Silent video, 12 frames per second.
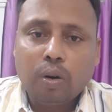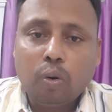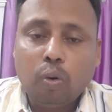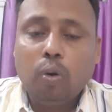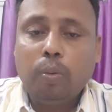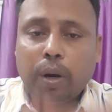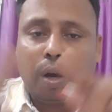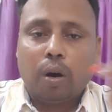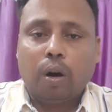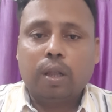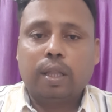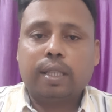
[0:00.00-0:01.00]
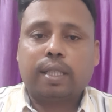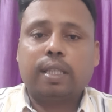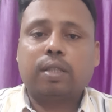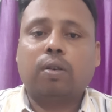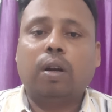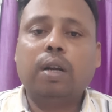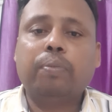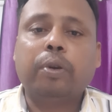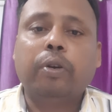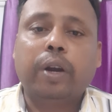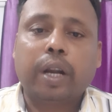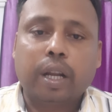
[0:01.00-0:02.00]
overall, this is called
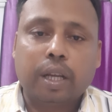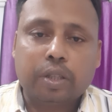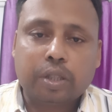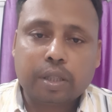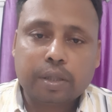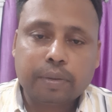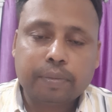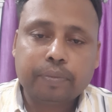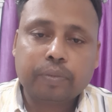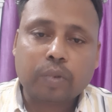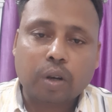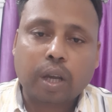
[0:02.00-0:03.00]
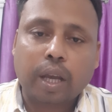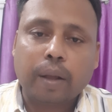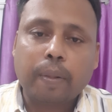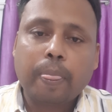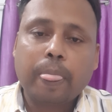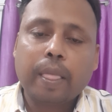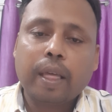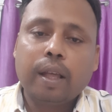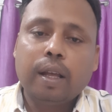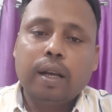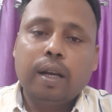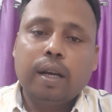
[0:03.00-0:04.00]
Puritan Age. Okay,
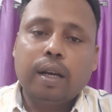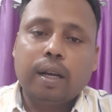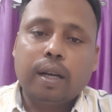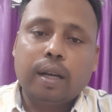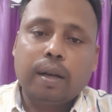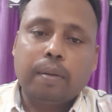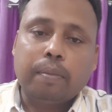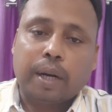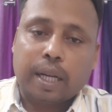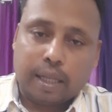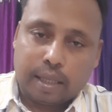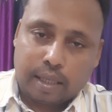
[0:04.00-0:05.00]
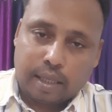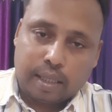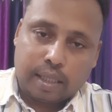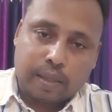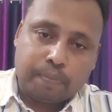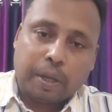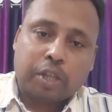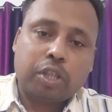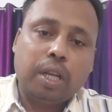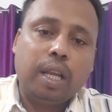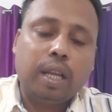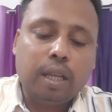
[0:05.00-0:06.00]
but
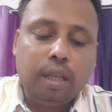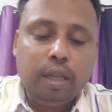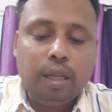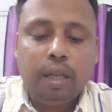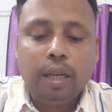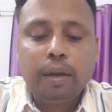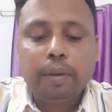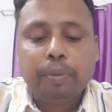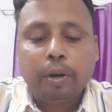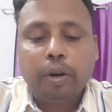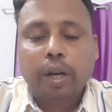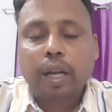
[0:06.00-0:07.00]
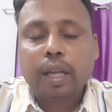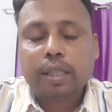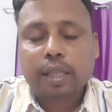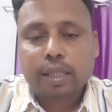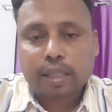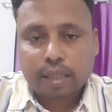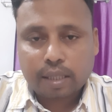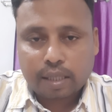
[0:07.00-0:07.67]
especially Puritan Age is